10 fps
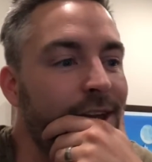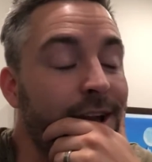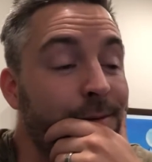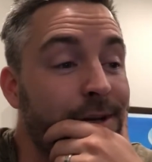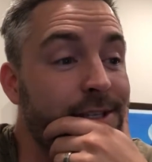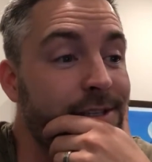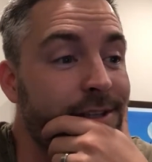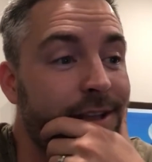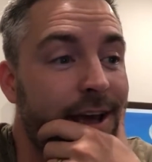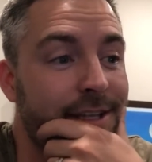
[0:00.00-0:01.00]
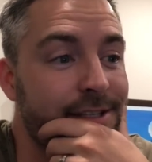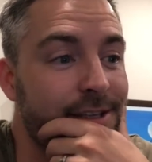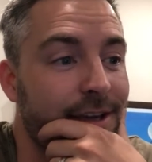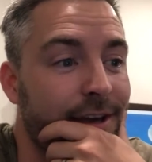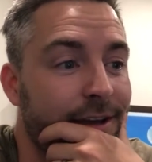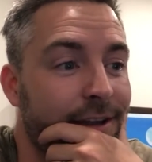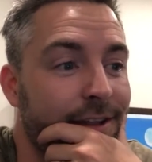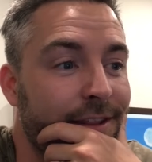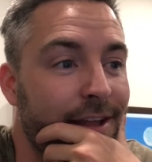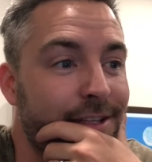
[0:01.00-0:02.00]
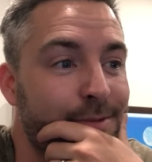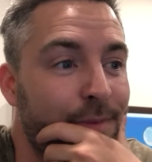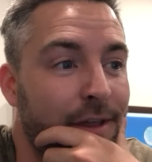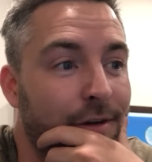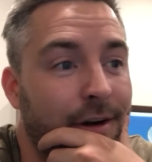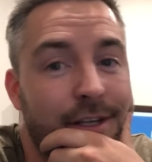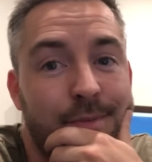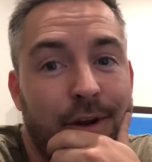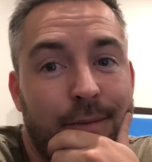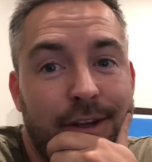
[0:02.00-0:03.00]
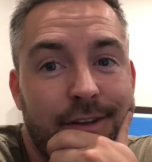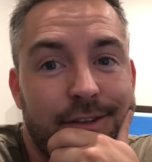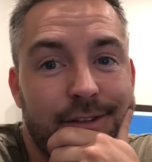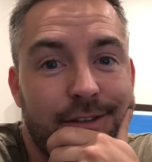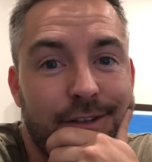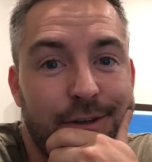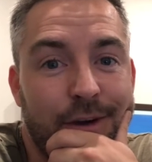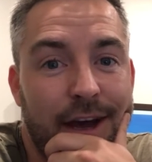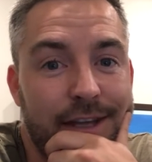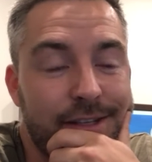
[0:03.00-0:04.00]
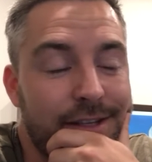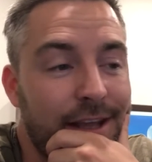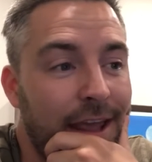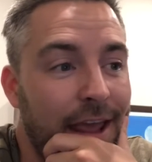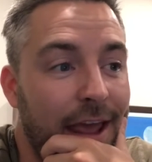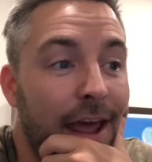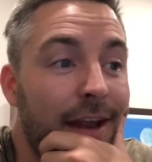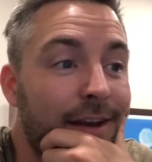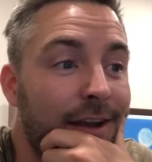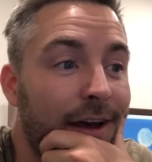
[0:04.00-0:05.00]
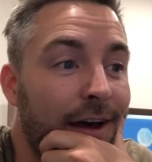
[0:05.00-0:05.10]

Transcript: anyways, that's my thought experiment to you guys. And